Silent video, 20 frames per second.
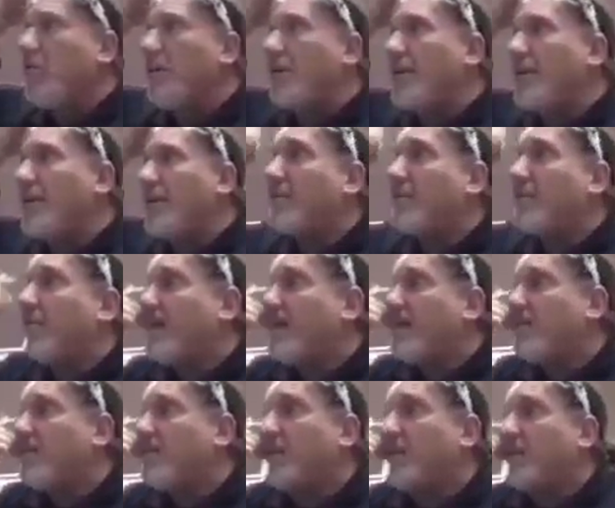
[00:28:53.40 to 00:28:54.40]
was going
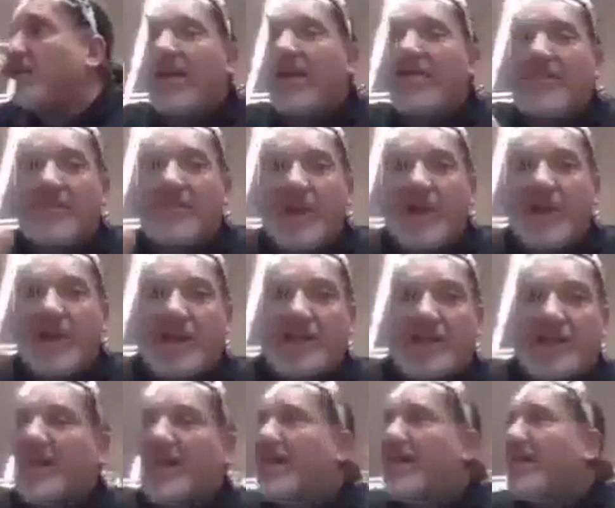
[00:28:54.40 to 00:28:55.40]
like crazy because I
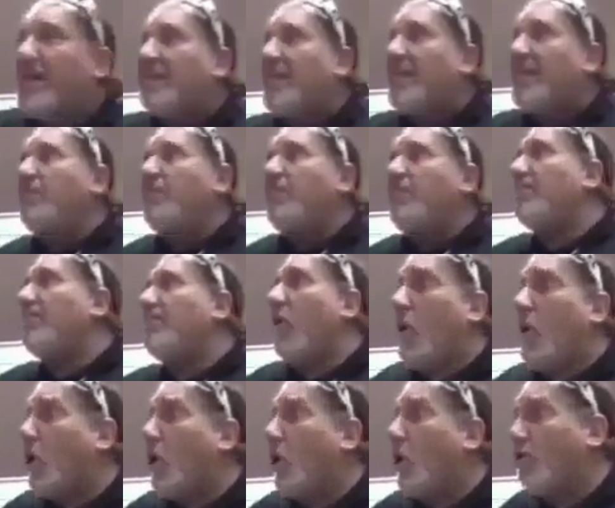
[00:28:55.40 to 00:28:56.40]
forgot that we
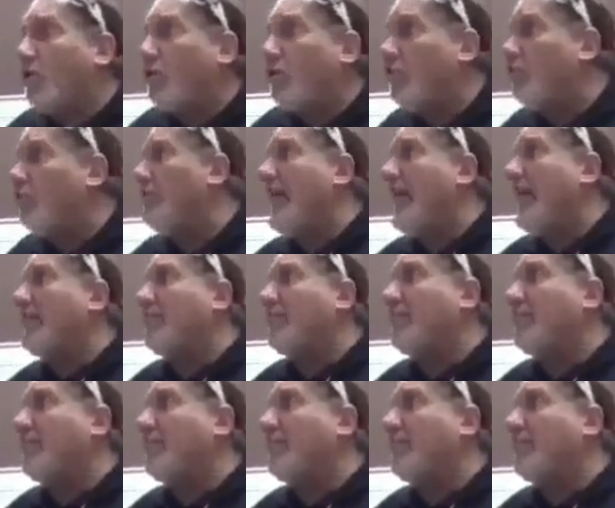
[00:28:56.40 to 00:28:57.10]
have a whole new